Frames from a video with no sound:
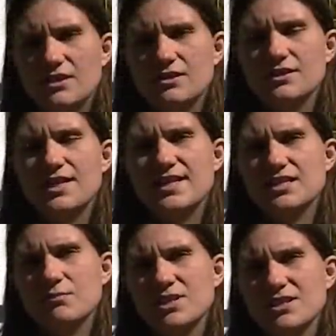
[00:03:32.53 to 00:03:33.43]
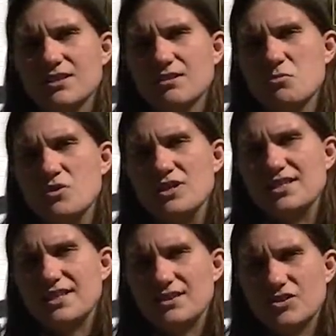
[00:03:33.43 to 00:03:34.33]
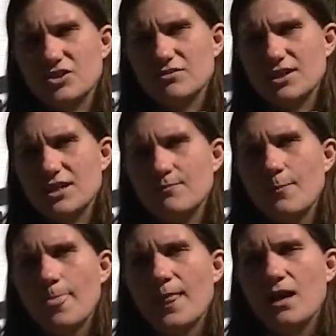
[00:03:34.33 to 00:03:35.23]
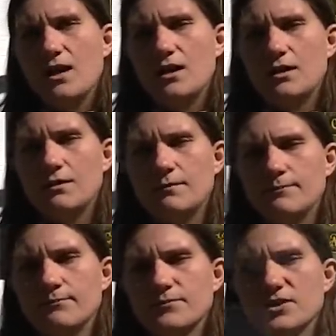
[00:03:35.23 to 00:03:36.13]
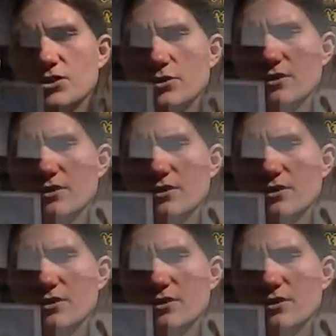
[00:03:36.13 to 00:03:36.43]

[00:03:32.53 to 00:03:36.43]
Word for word: a testament to the community's history, um, sort